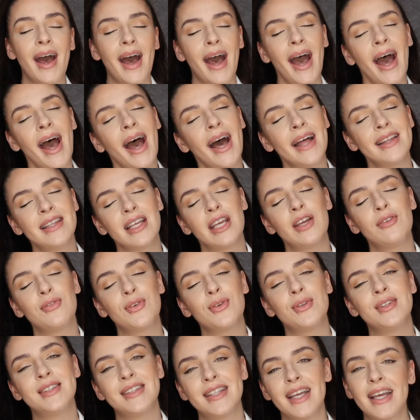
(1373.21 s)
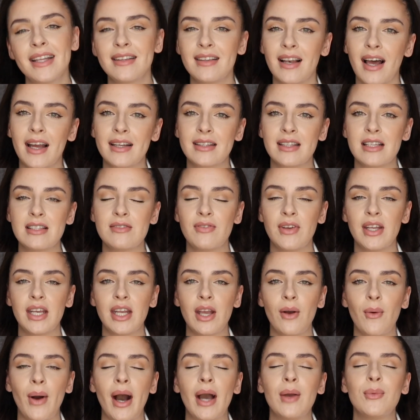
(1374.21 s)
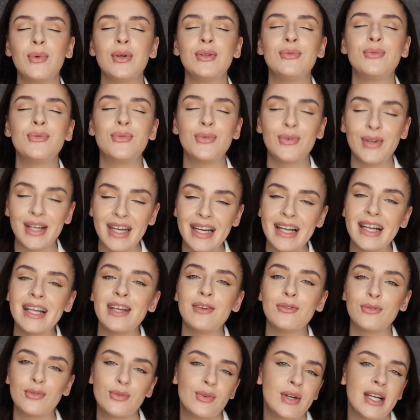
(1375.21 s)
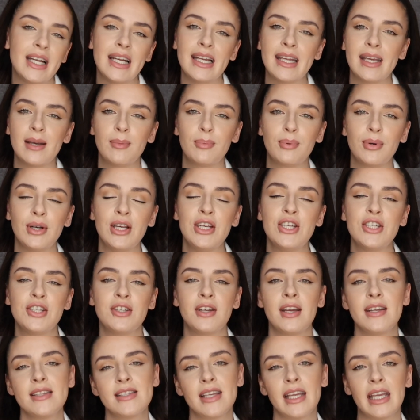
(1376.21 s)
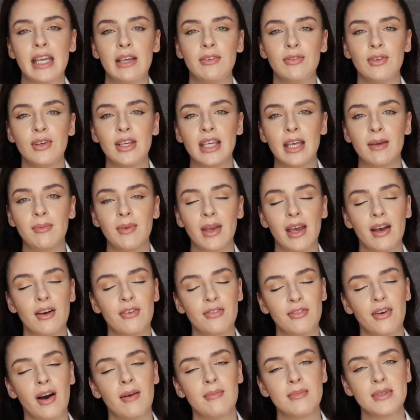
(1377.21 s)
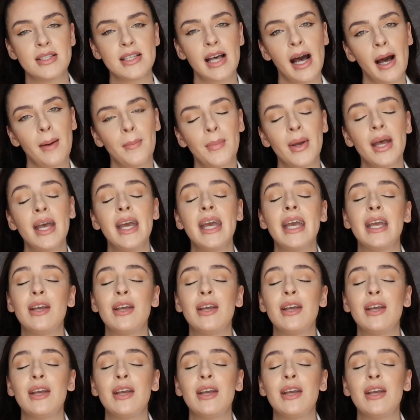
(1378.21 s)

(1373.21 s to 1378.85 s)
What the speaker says: And if you did like this video, I would really, really appreciate it if you give it a thumbs up.